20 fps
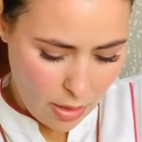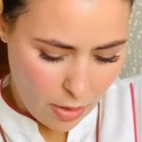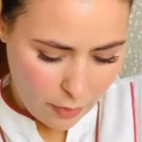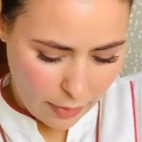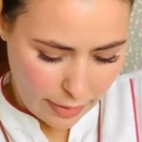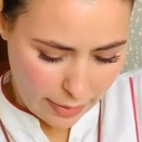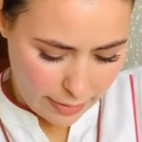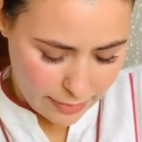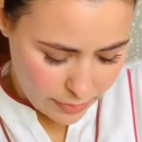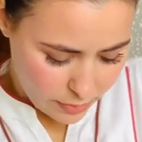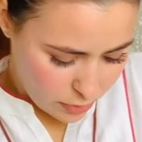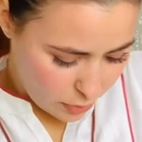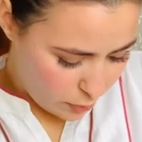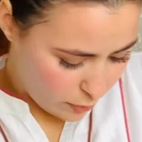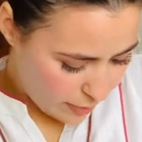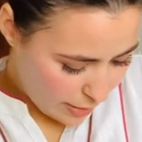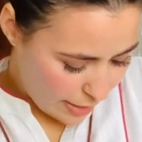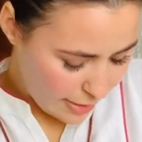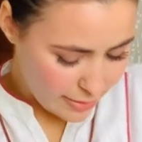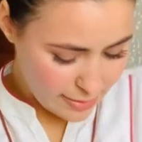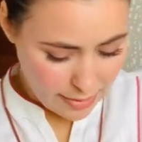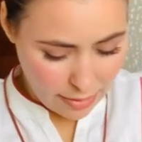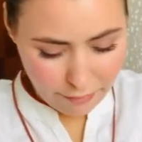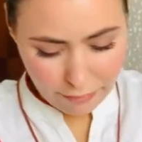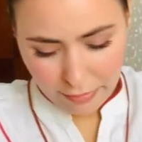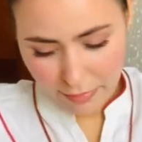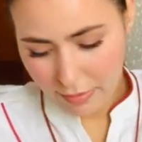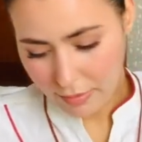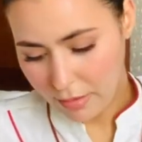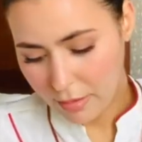Okay, so that is
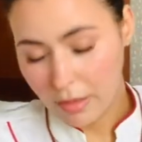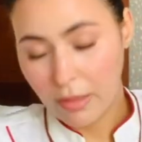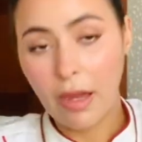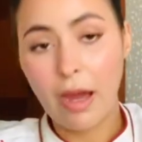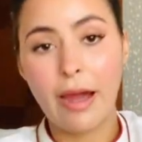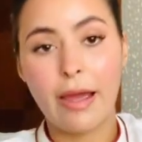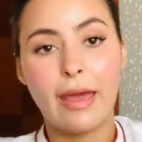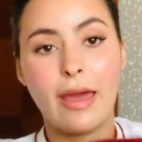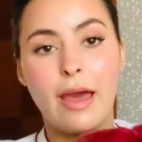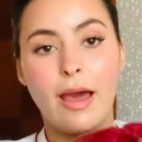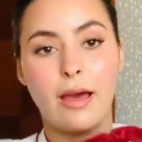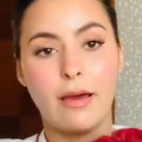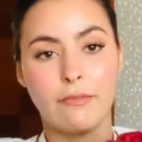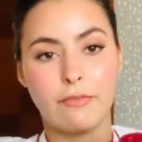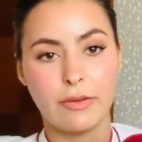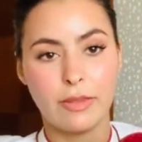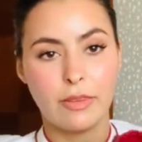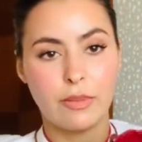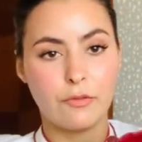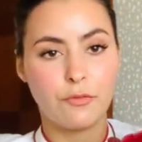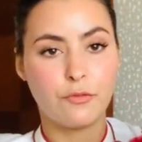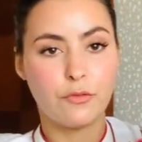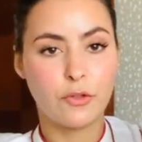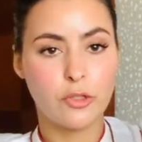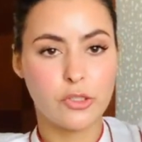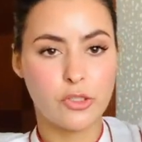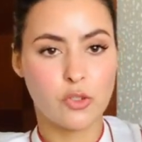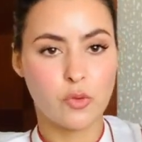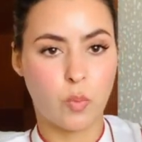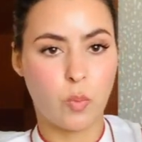everything I have in the
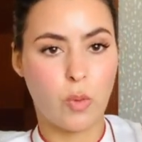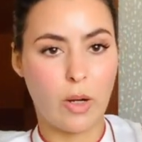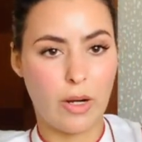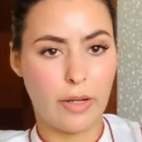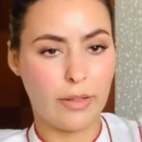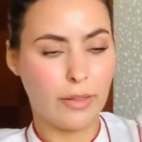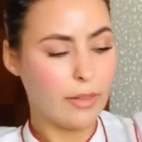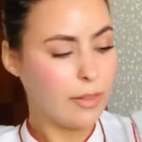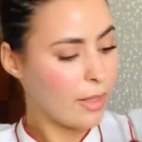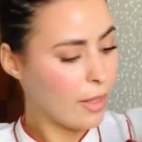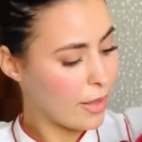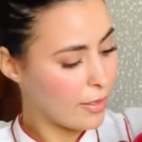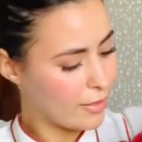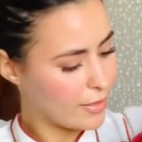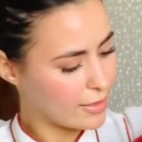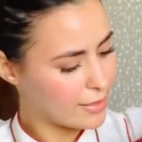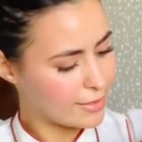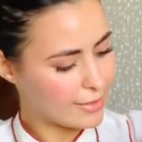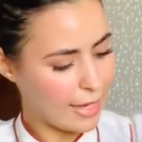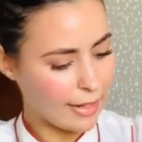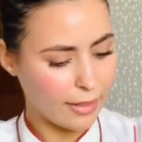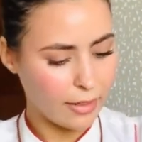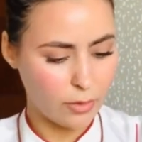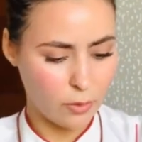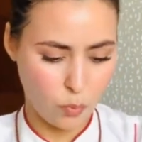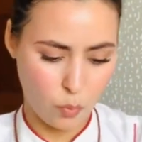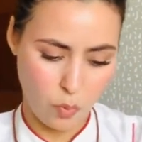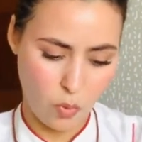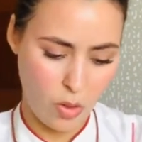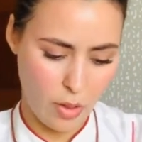first one. The
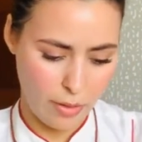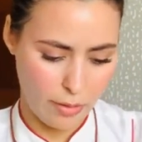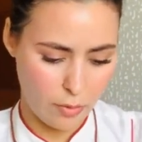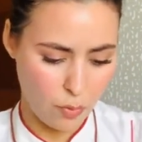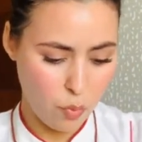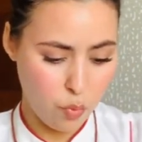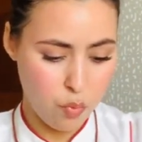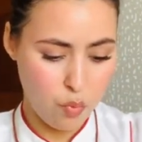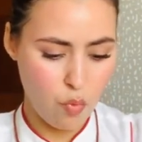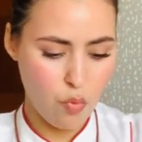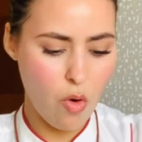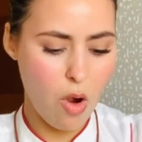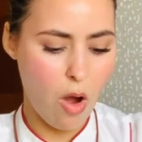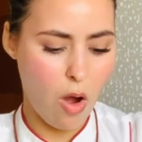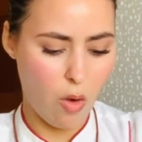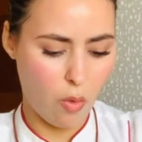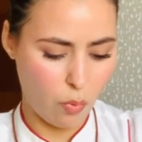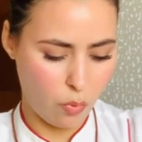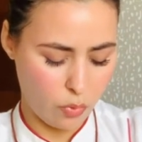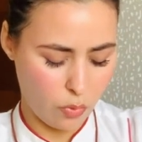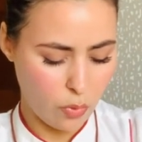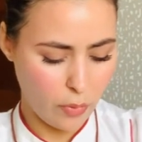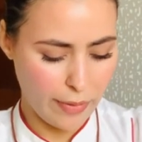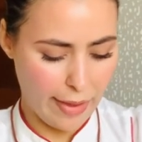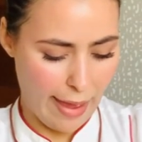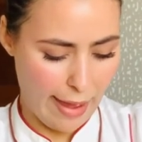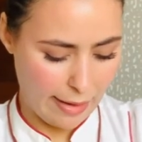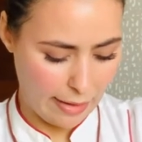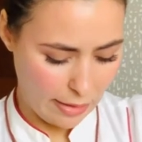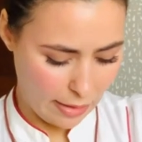second one, whoa,
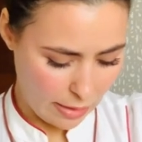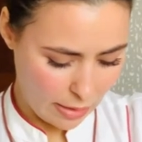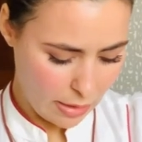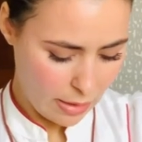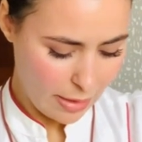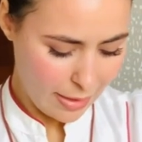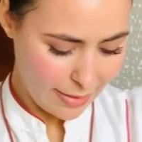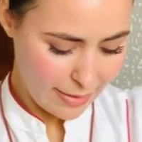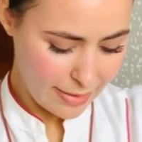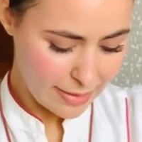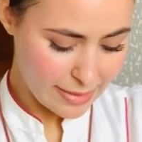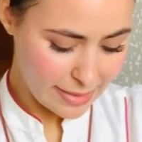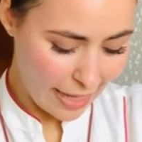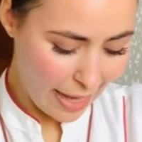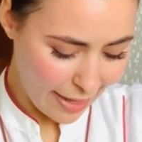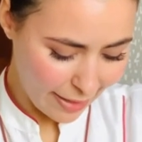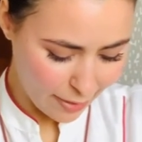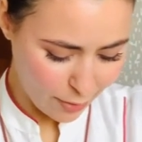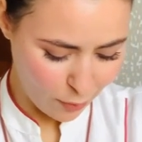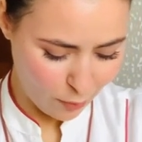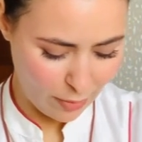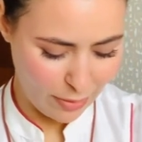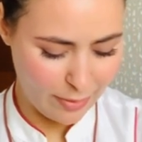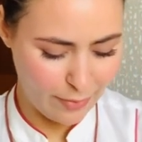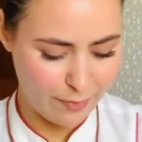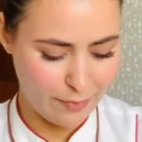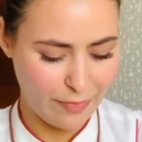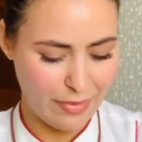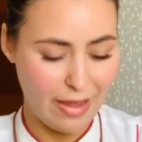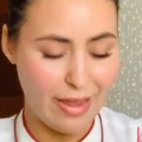okay. The second
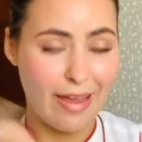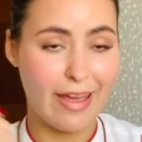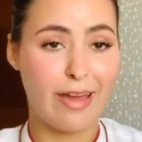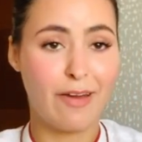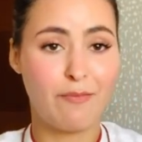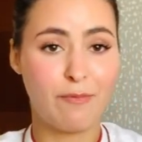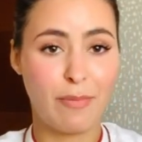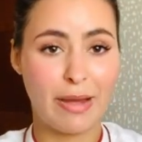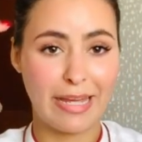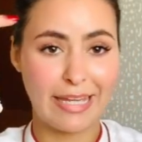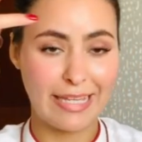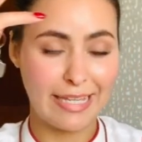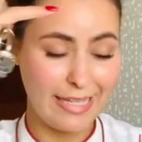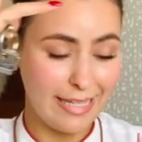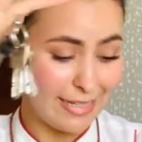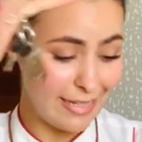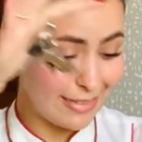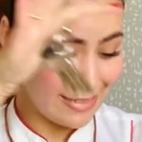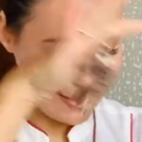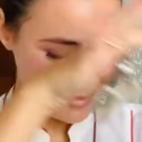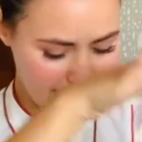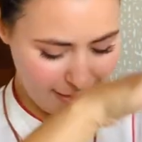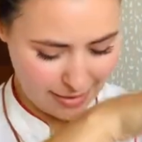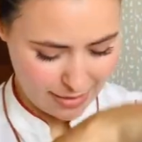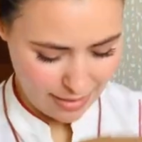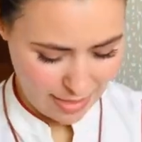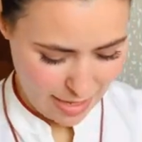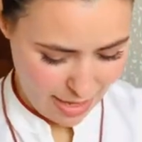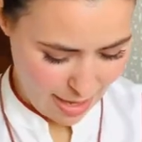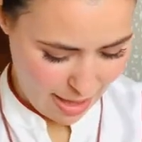one, I have my
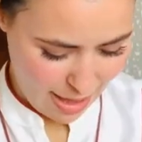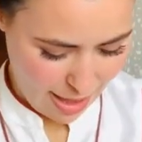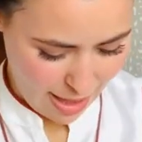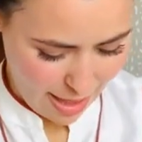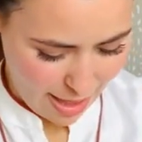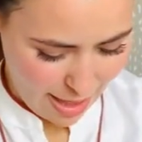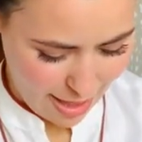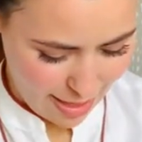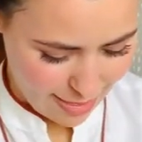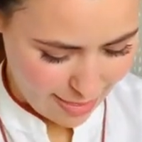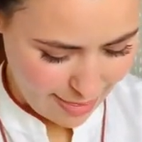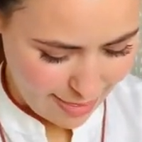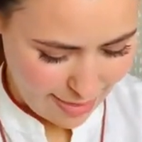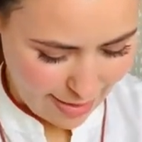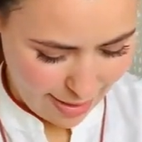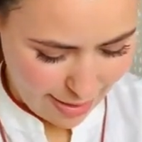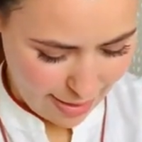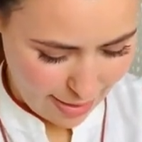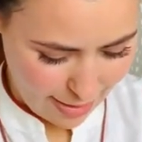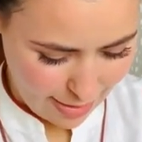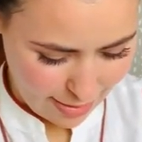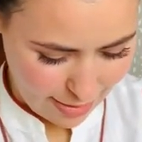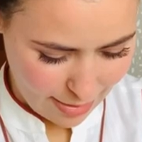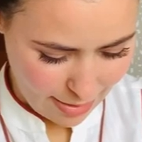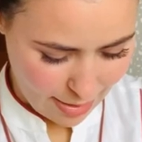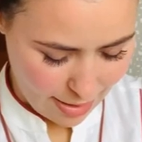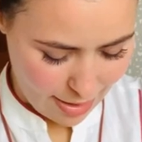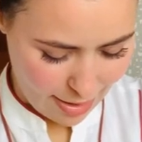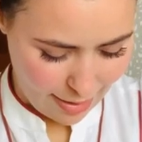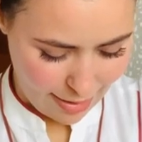keys, and
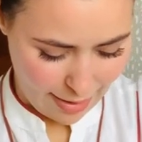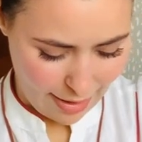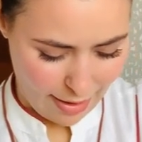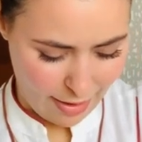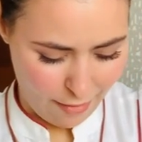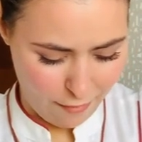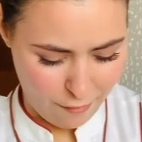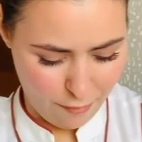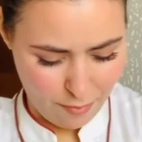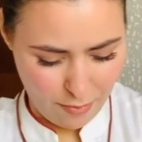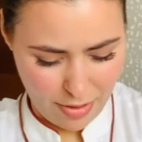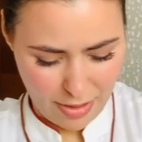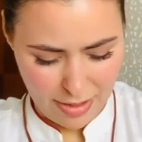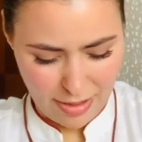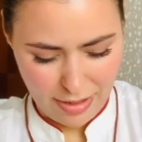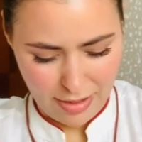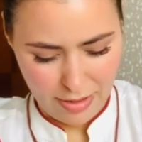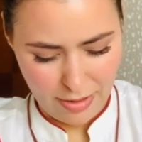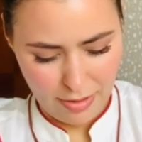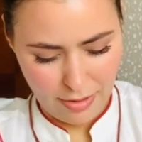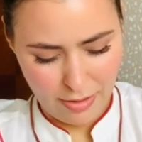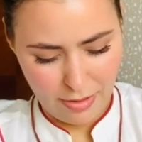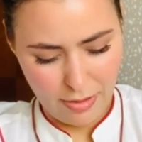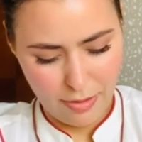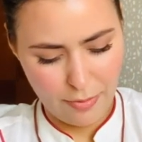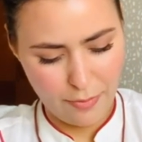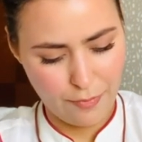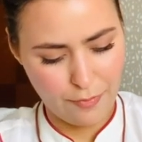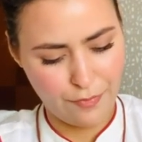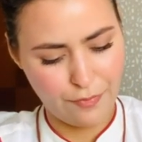then I have my
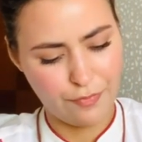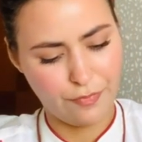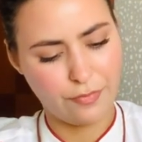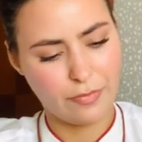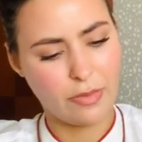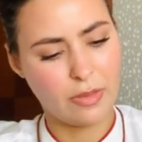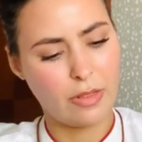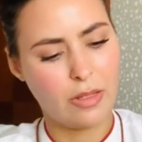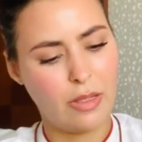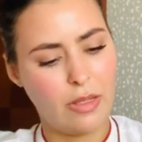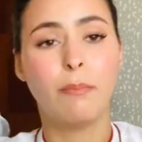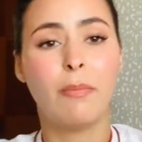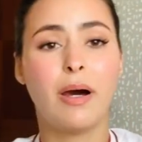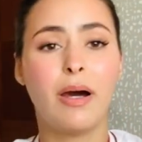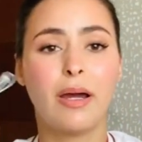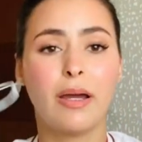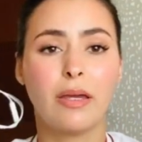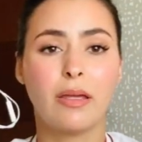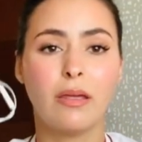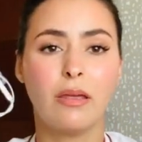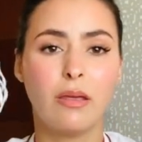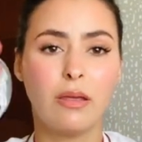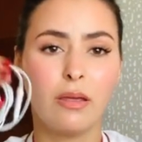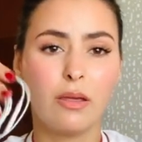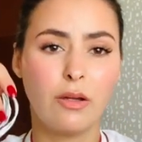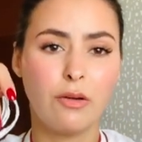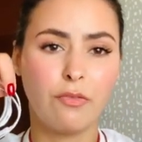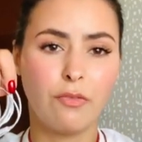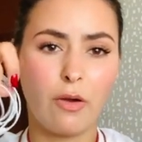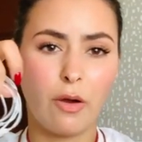
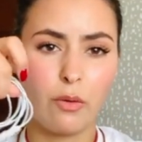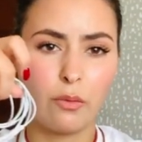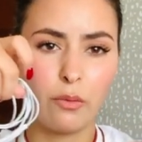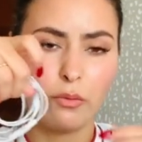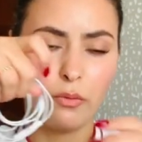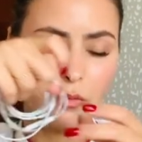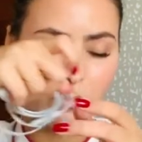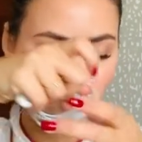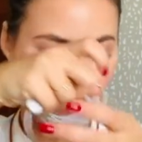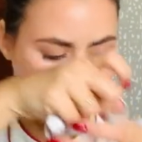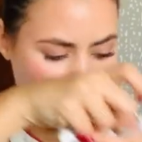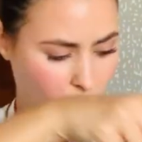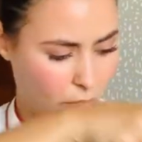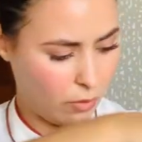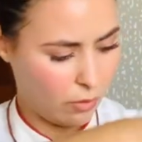earphones,